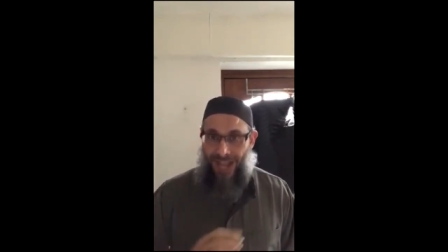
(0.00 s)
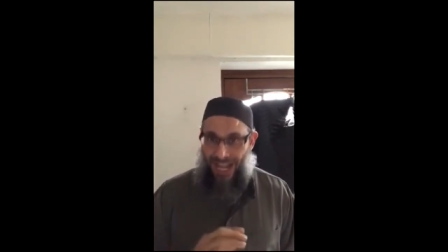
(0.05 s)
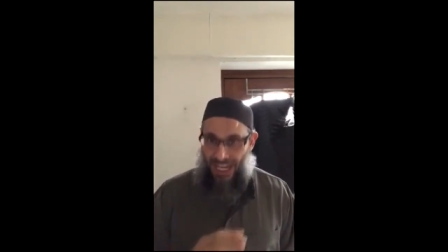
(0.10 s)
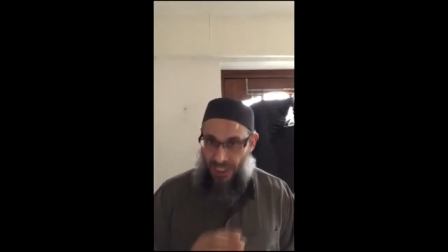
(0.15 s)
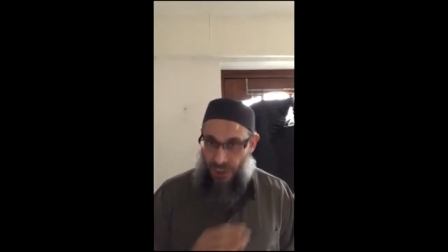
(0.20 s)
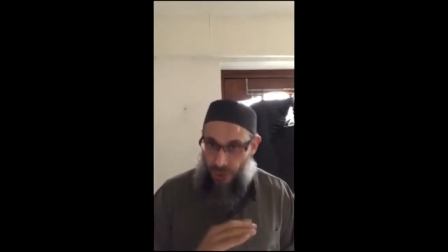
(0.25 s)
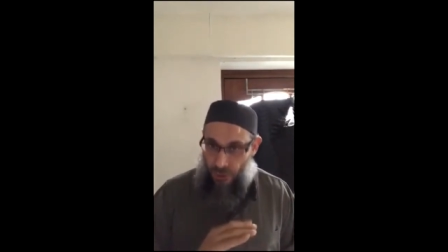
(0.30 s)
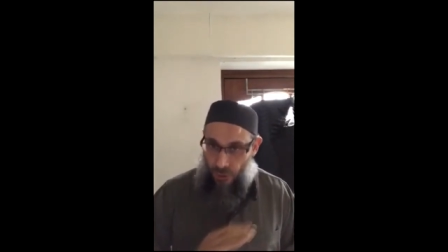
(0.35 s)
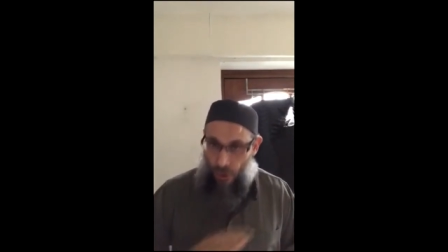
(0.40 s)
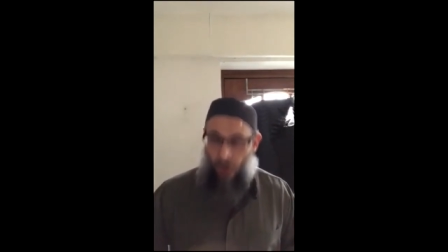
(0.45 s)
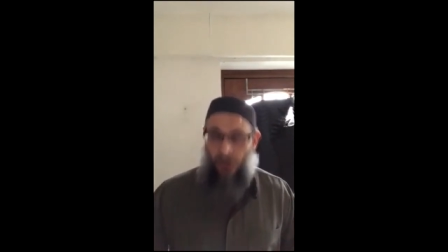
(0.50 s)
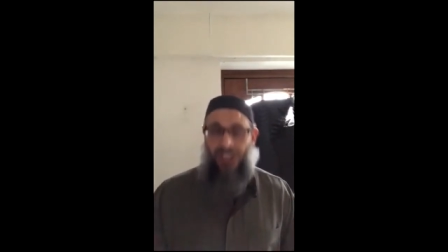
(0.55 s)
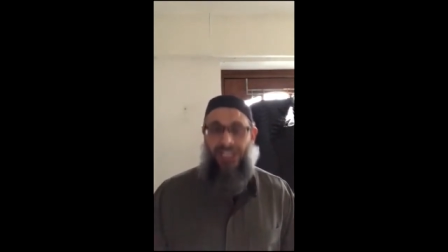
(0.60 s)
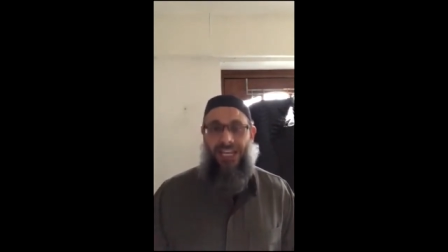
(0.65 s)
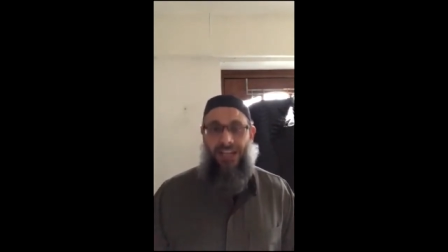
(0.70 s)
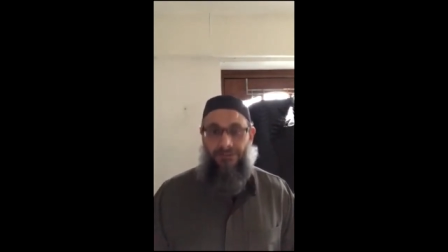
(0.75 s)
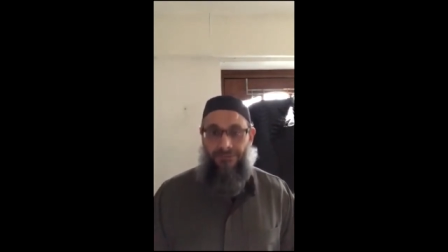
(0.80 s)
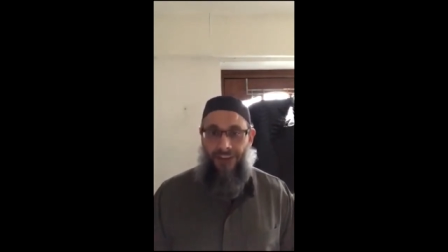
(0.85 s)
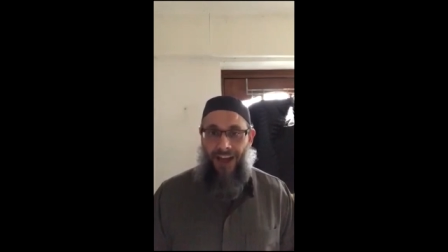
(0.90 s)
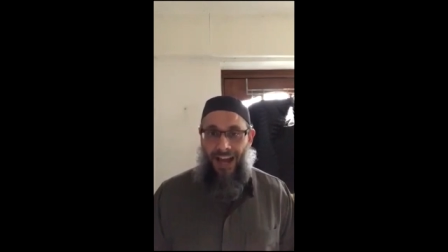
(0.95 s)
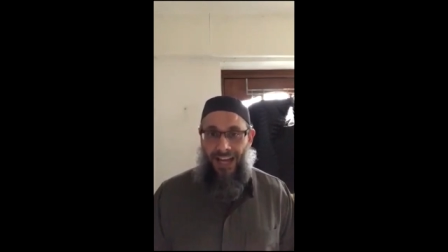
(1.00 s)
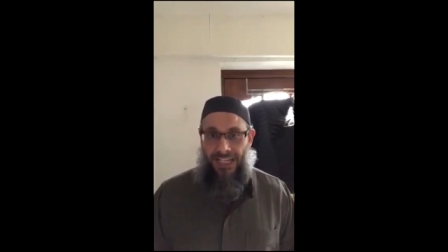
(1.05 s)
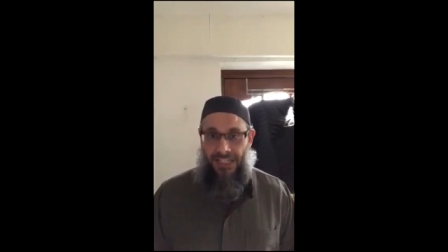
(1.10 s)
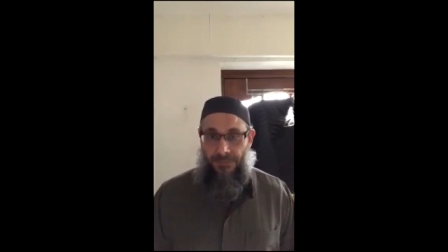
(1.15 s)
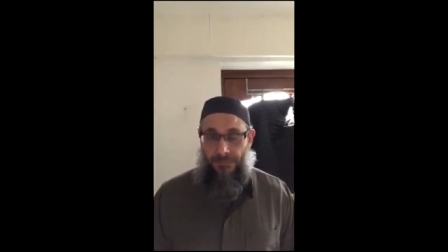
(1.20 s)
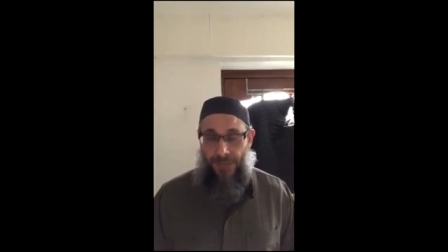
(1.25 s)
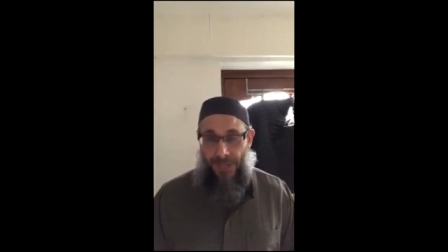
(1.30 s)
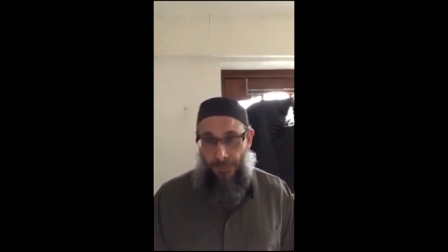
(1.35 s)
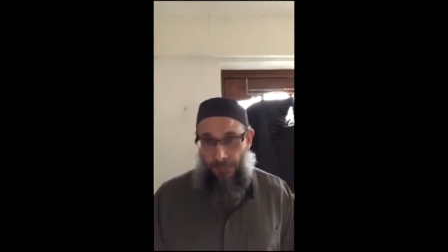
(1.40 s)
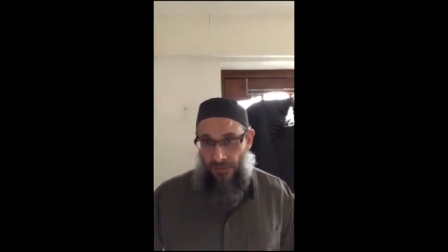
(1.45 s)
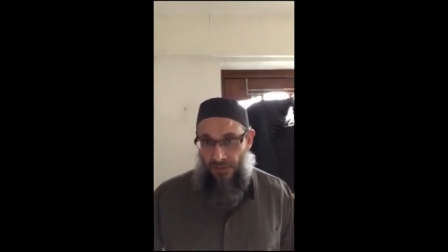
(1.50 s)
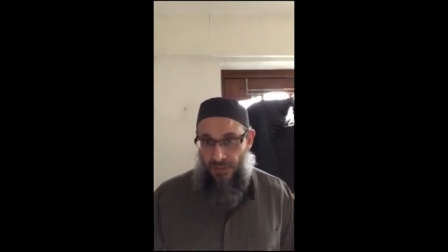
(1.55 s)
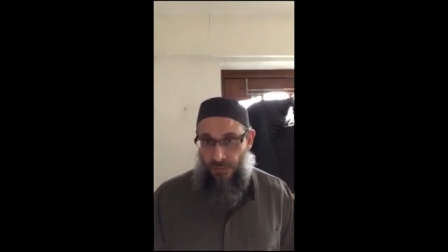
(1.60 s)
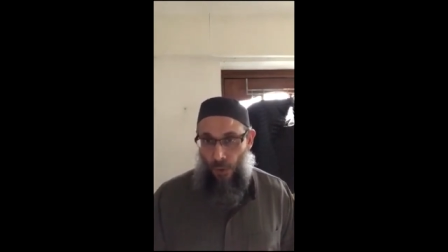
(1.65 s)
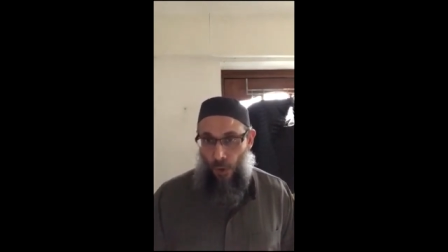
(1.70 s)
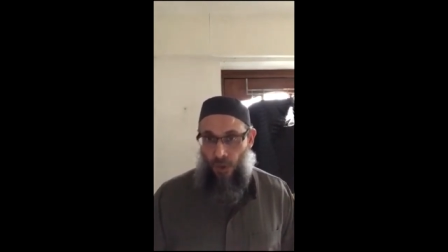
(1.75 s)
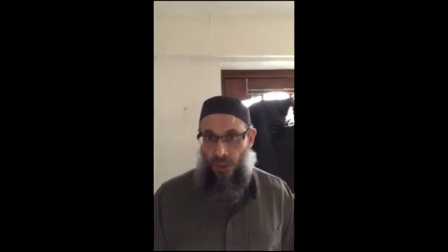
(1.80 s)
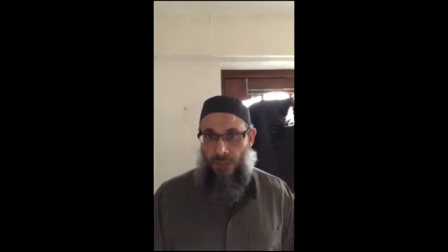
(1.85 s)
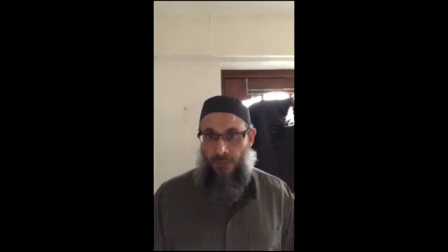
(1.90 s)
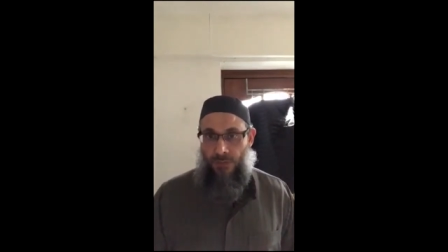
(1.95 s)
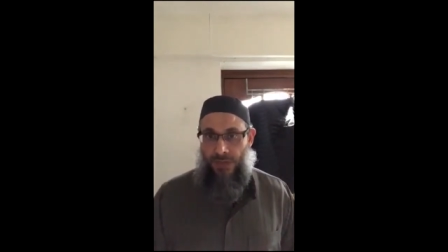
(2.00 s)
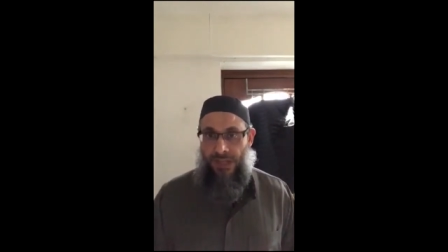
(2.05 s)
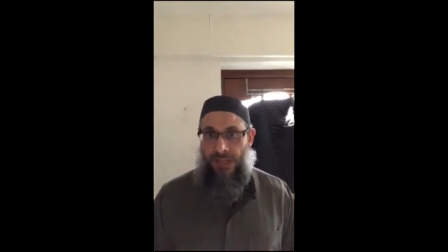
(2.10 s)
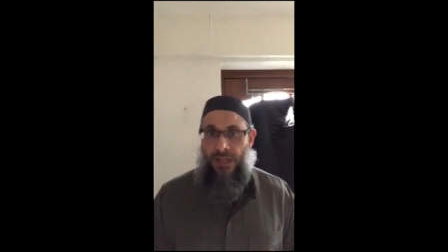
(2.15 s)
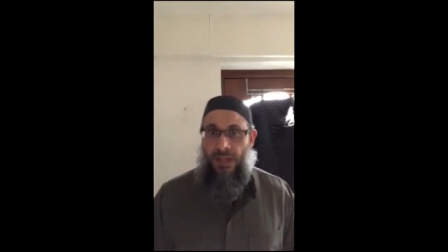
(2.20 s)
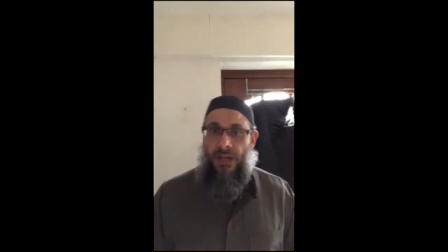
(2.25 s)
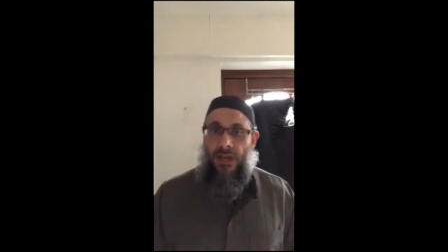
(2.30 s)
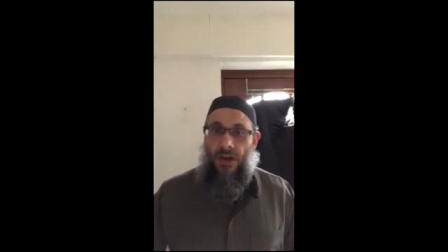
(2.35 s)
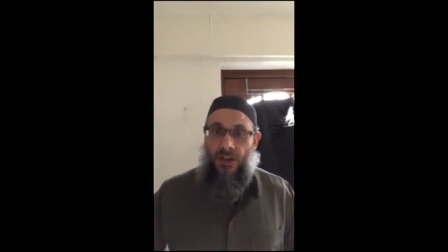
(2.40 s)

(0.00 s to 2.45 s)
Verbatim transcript: I strongly advise, people have spoke to me,